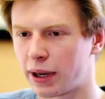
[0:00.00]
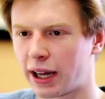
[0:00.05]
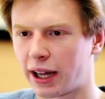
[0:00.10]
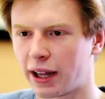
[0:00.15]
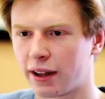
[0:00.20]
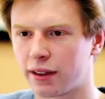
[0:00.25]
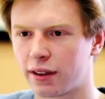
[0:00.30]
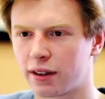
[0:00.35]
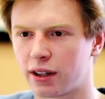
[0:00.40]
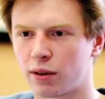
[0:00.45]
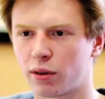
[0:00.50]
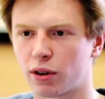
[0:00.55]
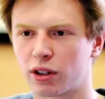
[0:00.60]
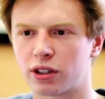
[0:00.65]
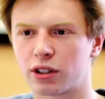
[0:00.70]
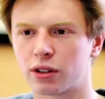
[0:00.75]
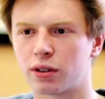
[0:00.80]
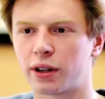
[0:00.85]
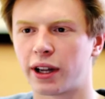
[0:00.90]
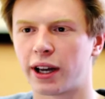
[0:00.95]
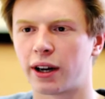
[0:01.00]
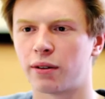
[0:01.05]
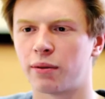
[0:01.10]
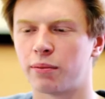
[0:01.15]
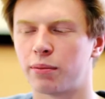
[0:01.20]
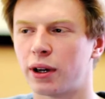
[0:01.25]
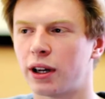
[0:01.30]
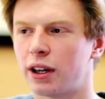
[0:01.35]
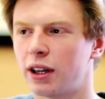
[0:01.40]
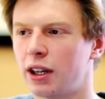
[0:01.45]
path I wanted to go down,
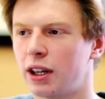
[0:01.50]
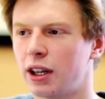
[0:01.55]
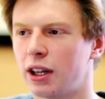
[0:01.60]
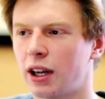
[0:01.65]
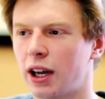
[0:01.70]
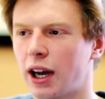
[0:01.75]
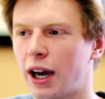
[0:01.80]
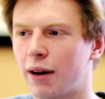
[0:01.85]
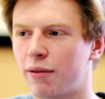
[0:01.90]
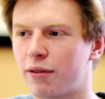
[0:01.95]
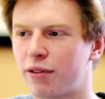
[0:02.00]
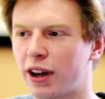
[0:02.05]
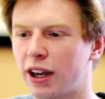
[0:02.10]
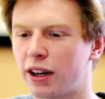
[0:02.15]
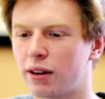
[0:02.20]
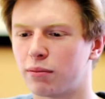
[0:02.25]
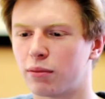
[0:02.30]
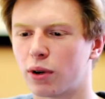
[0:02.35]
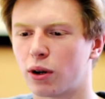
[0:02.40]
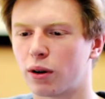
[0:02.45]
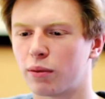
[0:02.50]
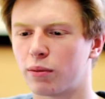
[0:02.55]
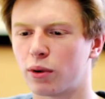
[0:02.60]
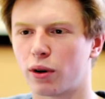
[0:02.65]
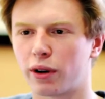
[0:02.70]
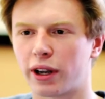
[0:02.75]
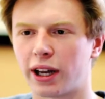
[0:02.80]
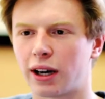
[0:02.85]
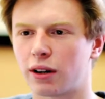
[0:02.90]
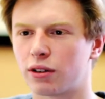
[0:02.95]
but I'm finding more and more
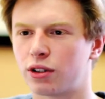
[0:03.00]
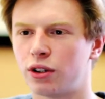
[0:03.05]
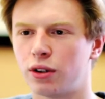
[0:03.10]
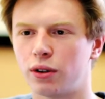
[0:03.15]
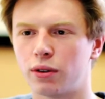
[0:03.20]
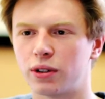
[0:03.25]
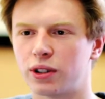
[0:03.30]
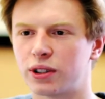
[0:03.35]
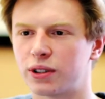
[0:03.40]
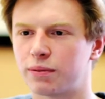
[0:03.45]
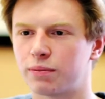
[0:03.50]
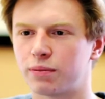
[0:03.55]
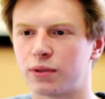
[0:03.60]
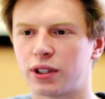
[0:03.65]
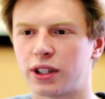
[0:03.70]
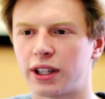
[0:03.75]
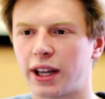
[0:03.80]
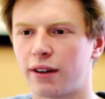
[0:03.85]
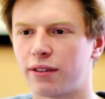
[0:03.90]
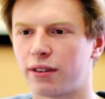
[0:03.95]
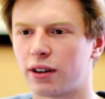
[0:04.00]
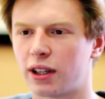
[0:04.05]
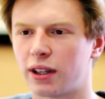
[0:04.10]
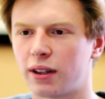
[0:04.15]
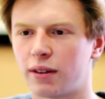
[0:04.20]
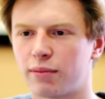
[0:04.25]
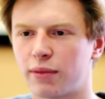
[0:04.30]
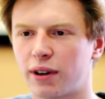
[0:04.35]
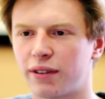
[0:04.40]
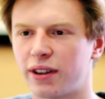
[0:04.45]
now tourism's definitely
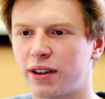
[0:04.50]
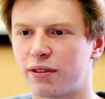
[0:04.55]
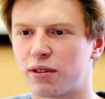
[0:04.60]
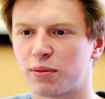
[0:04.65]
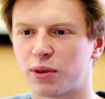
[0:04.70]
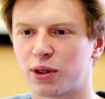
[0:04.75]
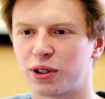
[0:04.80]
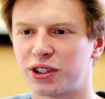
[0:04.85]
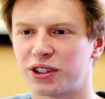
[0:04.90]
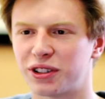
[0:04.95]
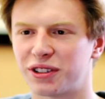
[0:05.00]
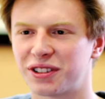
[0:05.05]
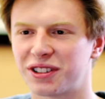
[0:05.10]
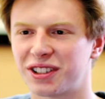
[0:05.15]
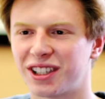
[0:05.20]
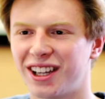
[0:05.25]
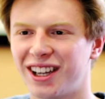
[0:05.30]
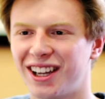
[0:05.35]
my favourite modules.